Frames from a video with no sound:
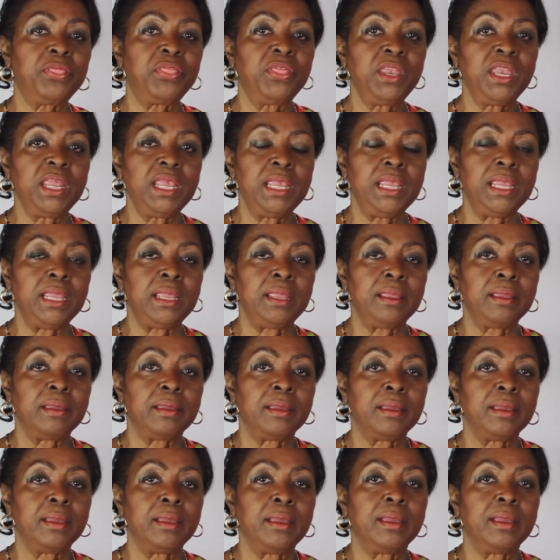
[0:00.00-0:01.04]
3,
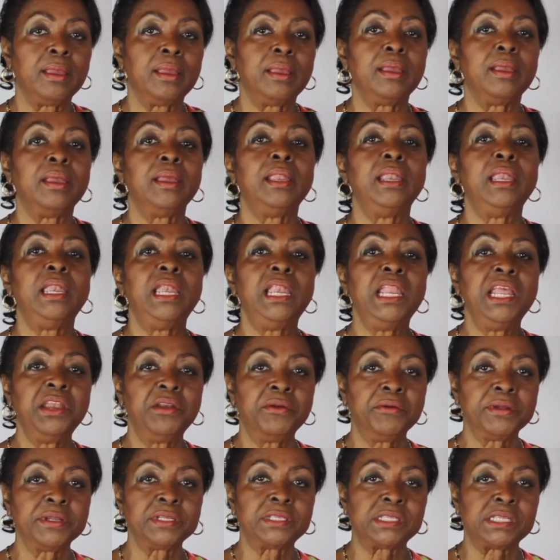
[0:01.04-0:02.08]

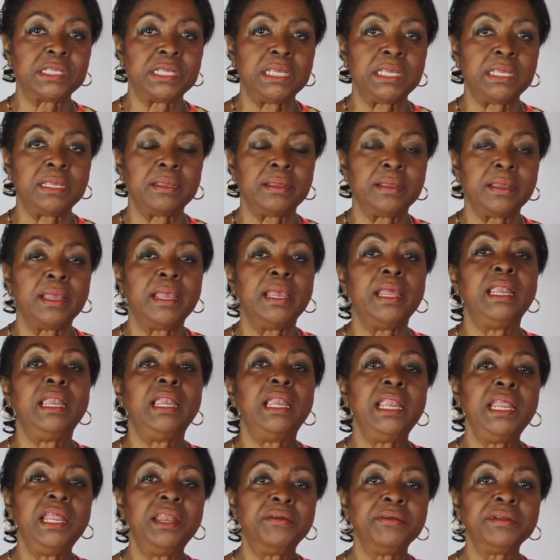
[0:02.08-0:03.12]
literacy.
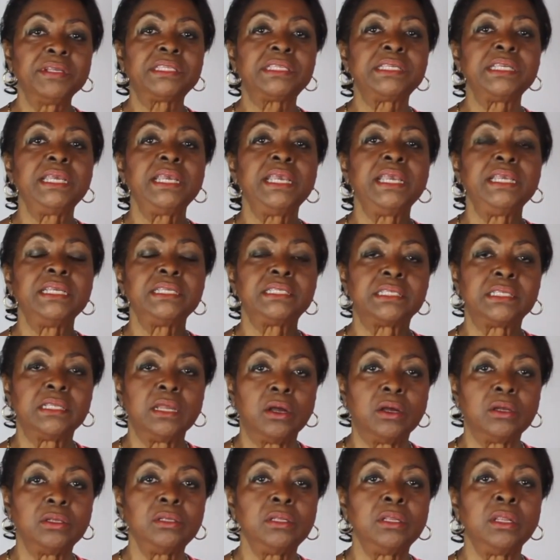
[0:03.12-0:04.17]
Literacy is
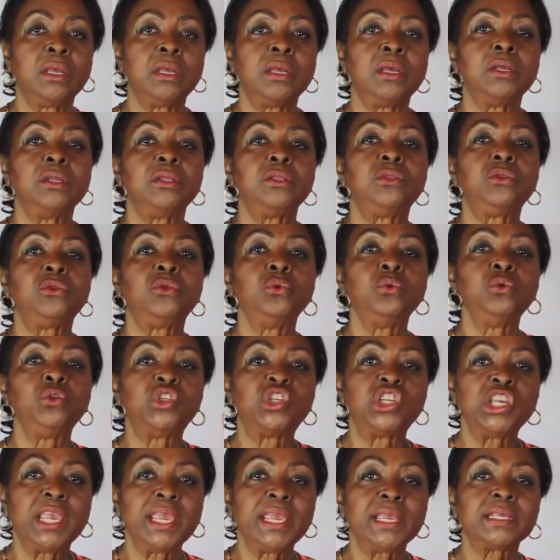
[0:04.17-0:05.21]
done to
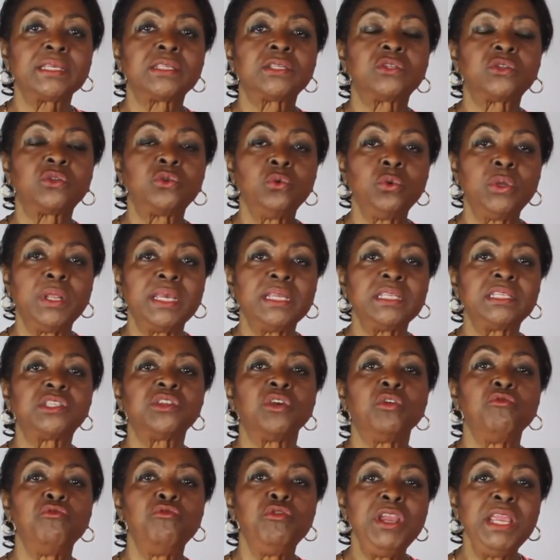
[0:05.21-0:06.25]
check students'
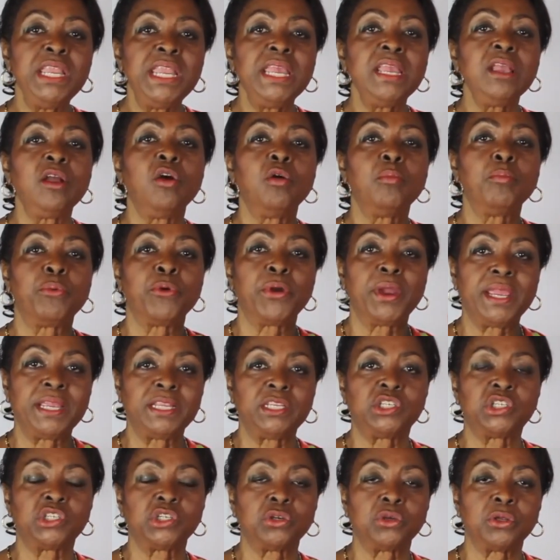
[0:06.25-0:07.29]
reading
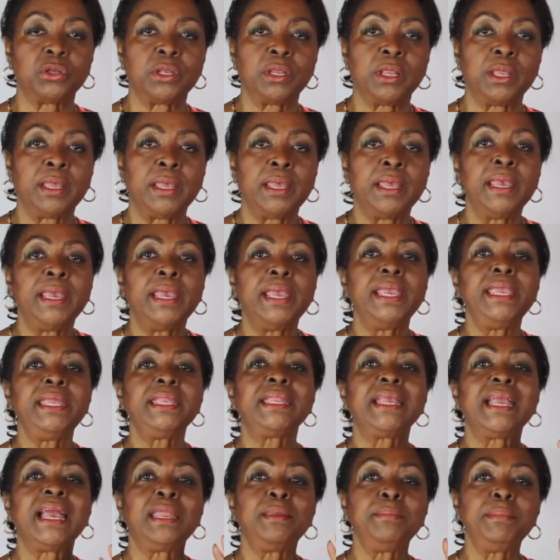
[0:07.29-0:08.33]
comprehension.
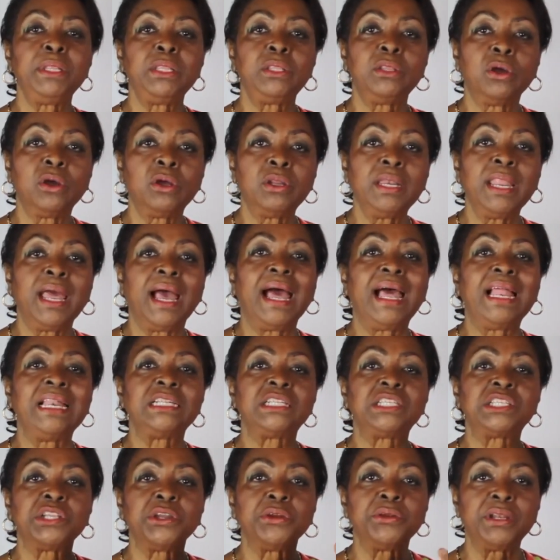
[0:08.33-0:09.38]
It can be done
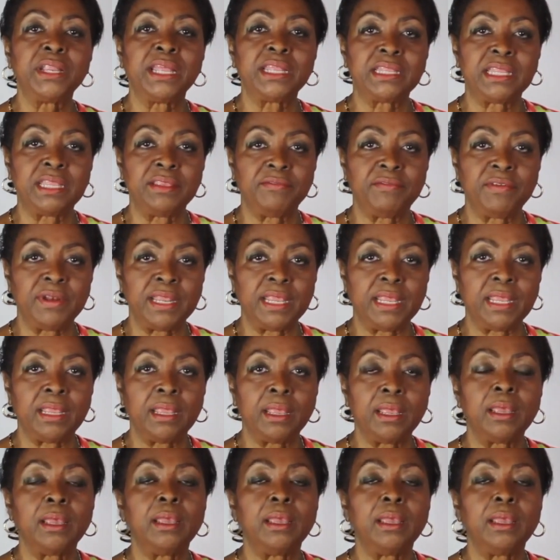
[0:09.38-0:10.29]
alternatively,